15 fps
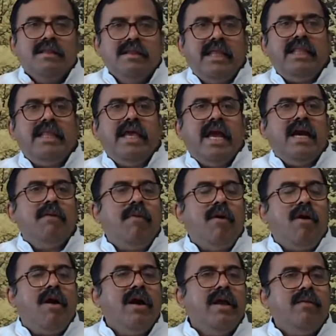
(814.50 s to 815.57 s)
Then the young
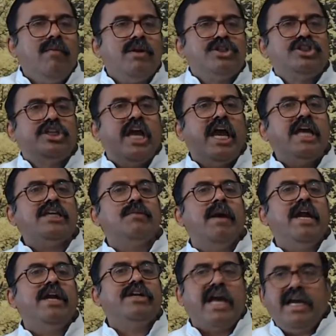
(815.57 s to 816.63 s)
boy was chased
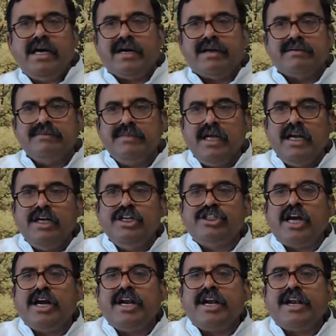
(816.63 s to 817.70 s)
by a tiger and he
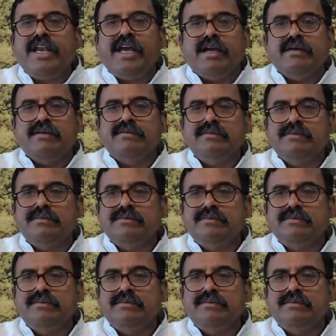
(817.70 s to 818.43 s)
started running.